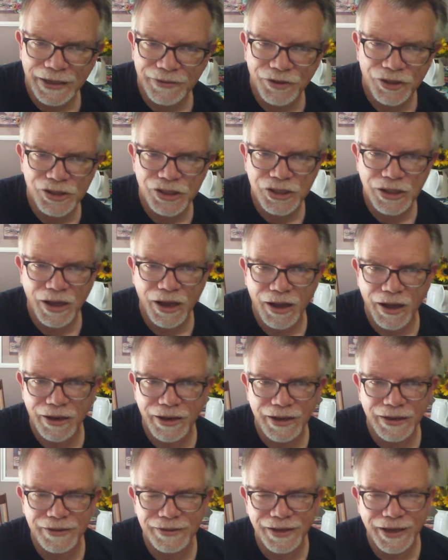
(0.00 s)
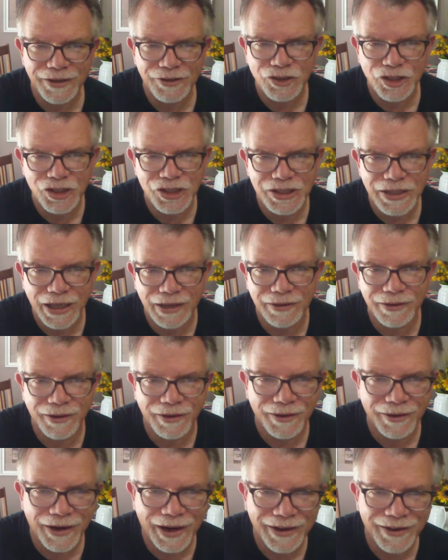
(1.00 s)
in the sun and just sit
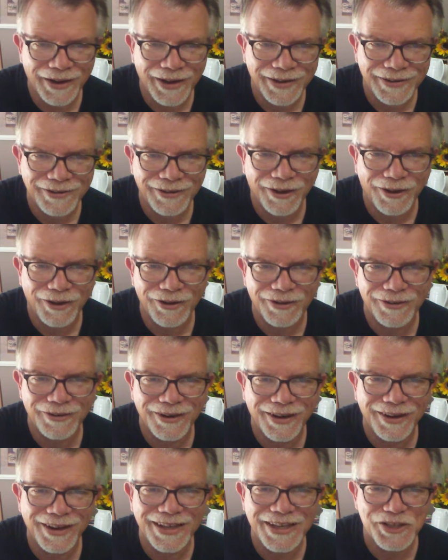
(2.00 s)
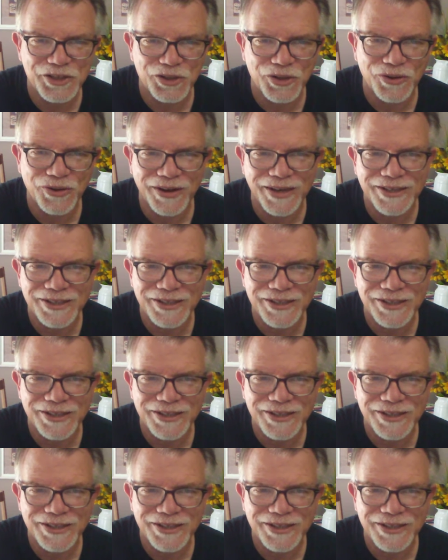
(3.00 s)
there. I call her a lizard.